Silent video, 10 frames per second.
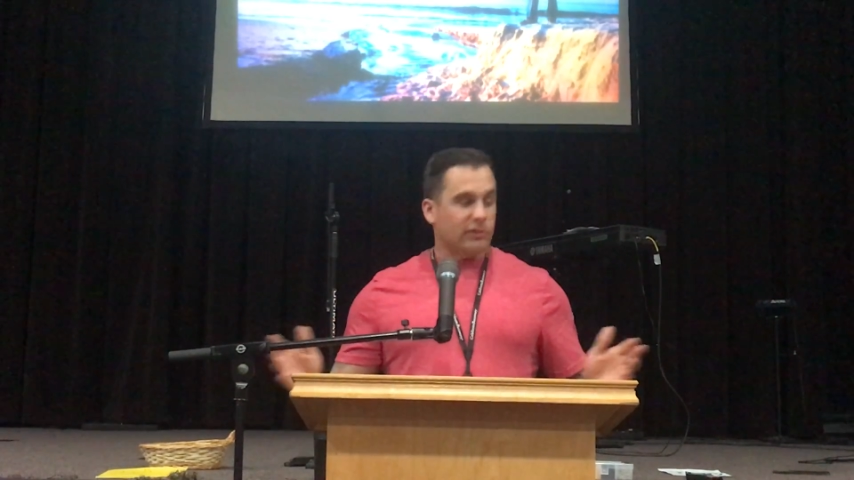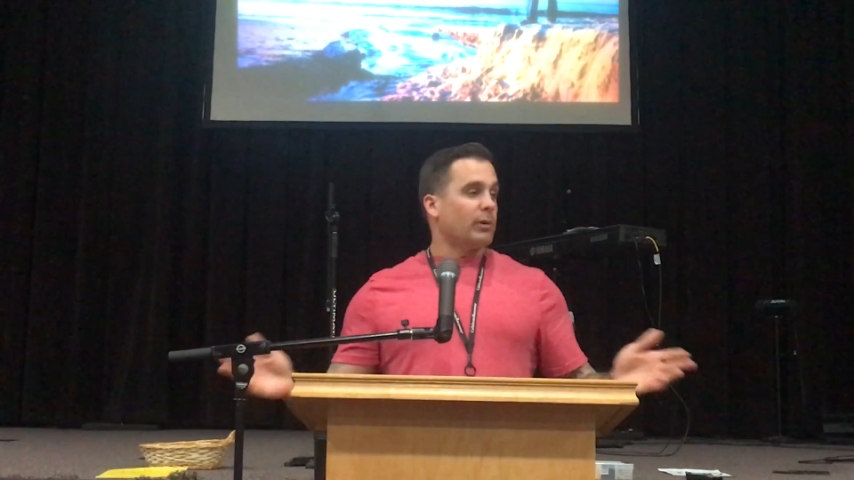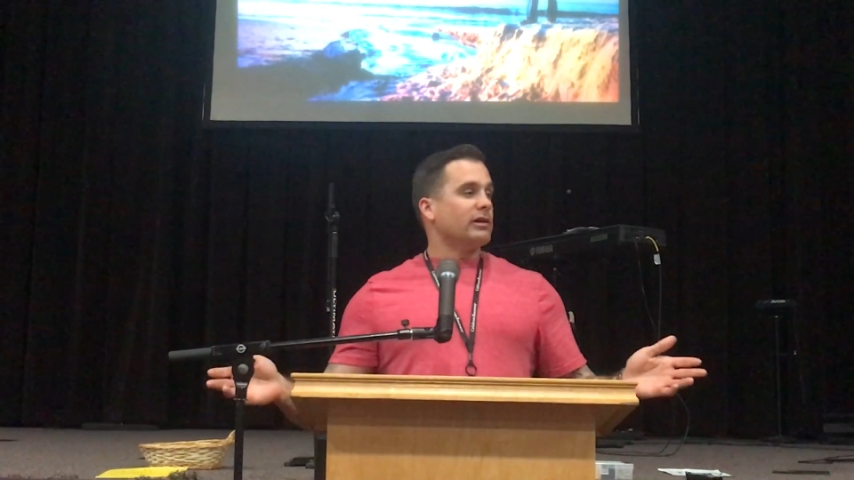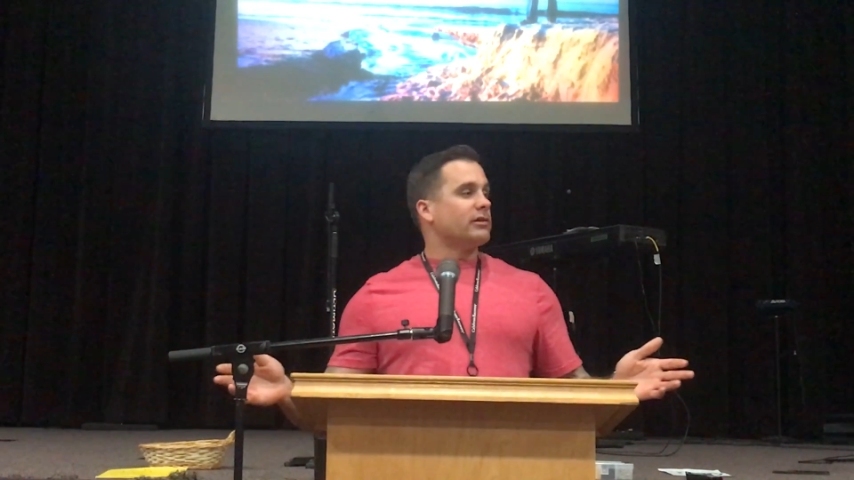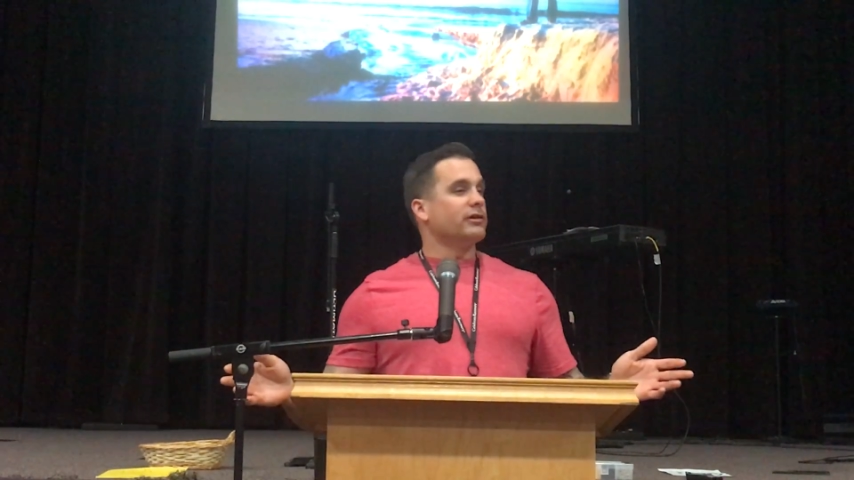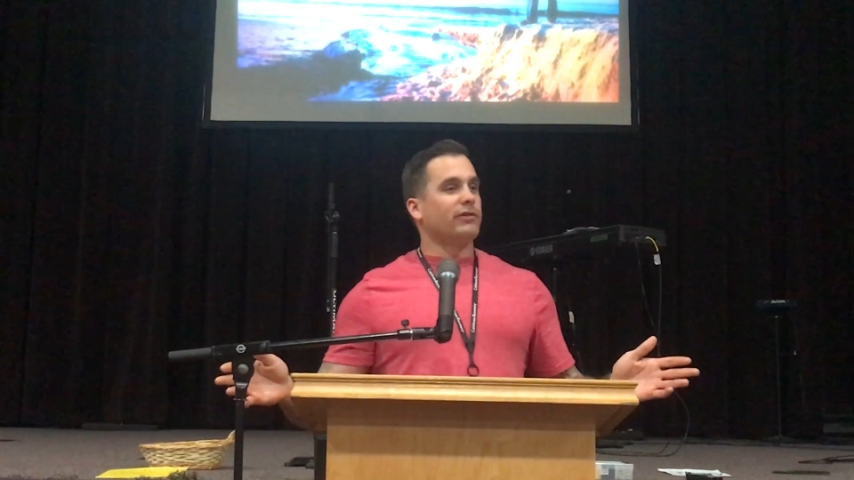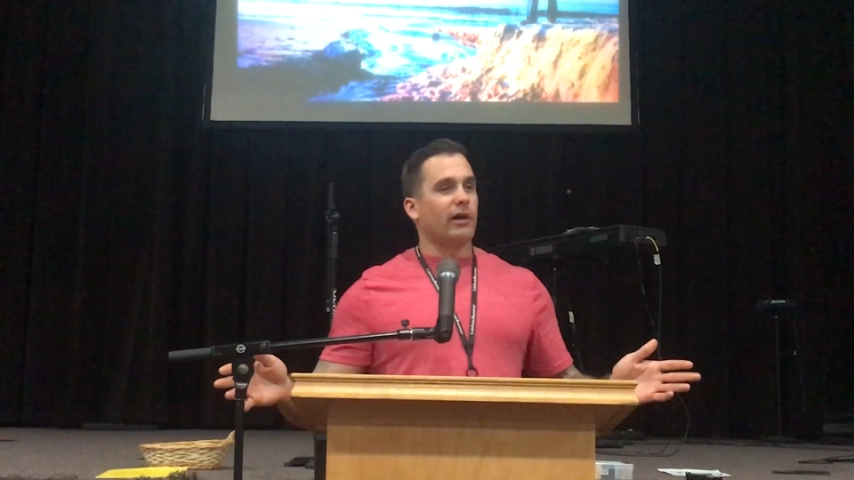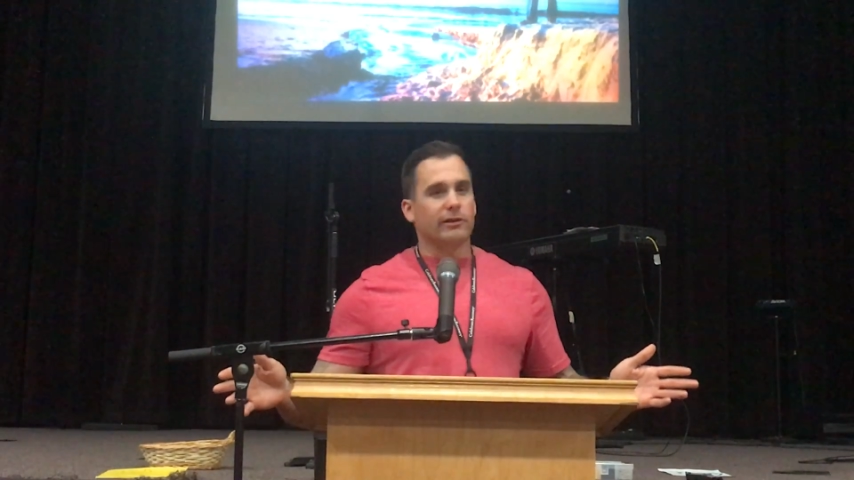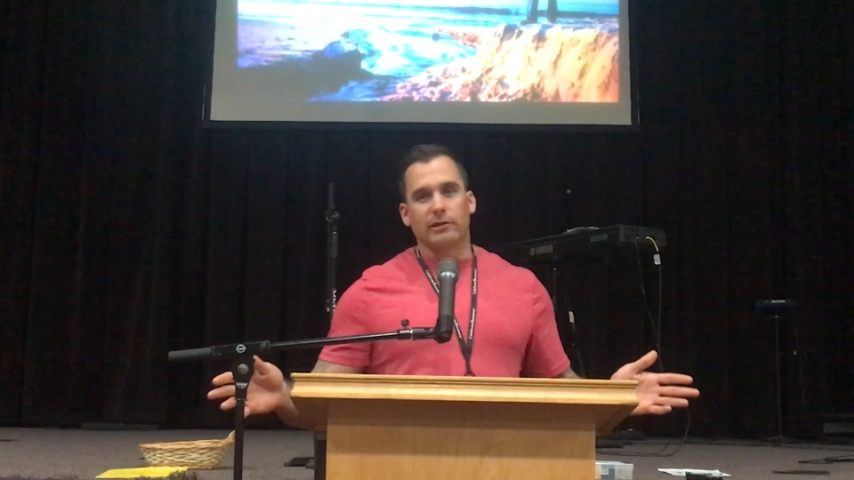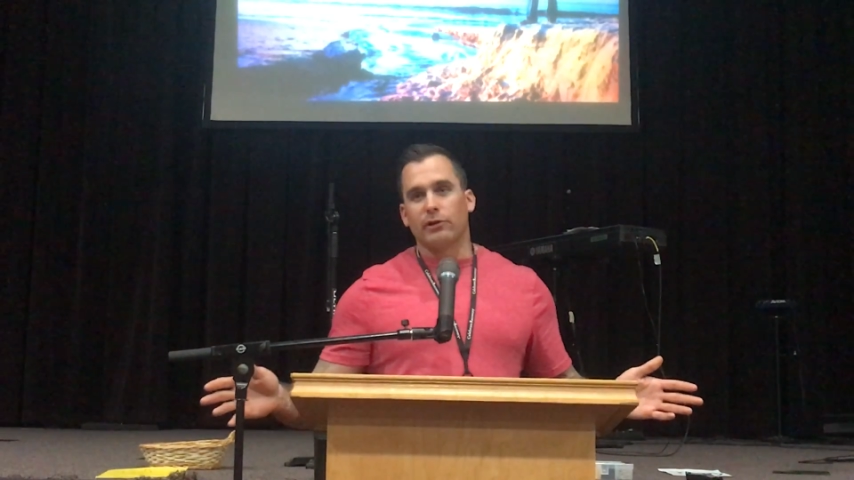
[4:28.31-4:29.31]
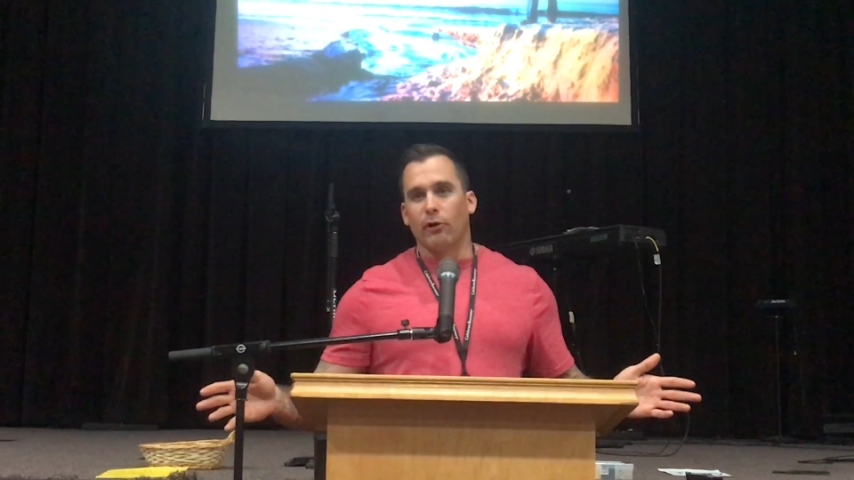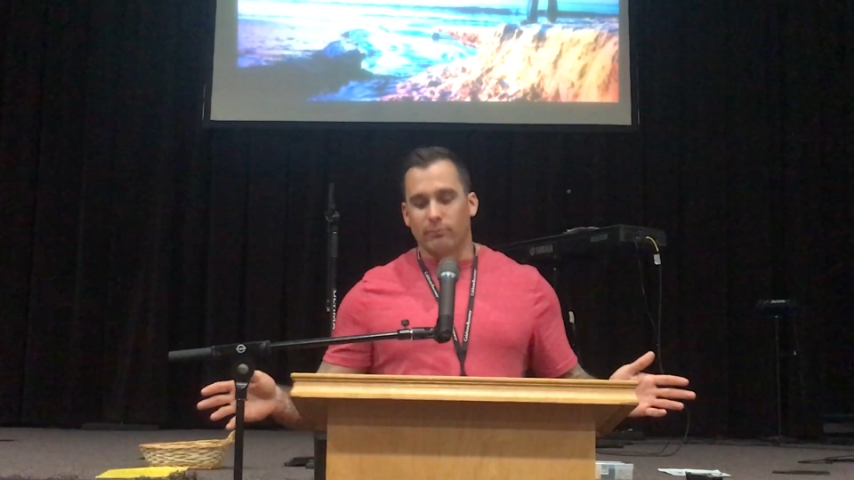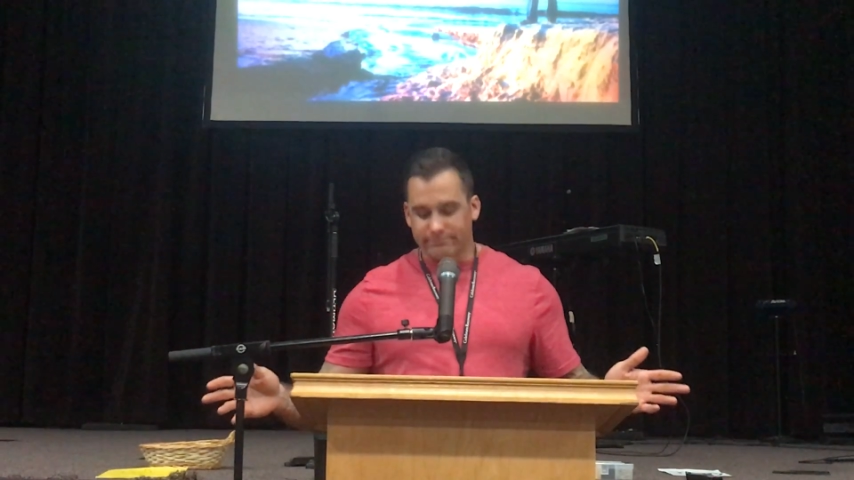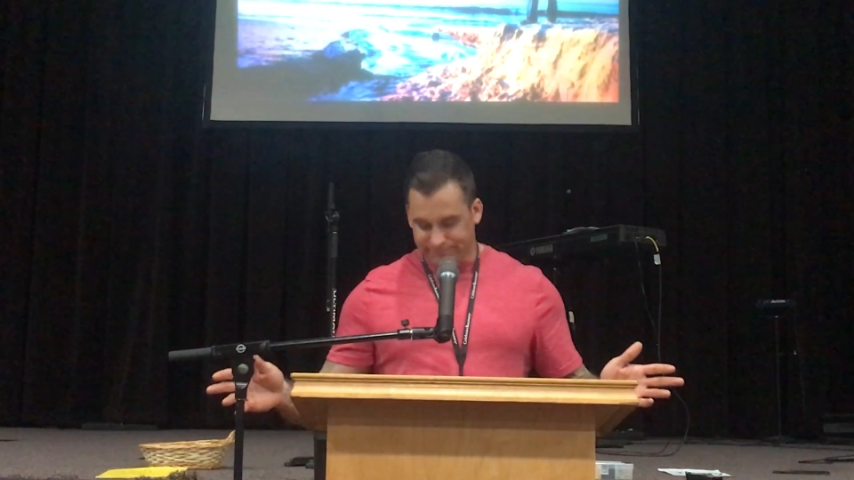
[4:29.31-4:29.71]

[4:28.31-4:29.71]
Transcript: "Just wait till your father gets home."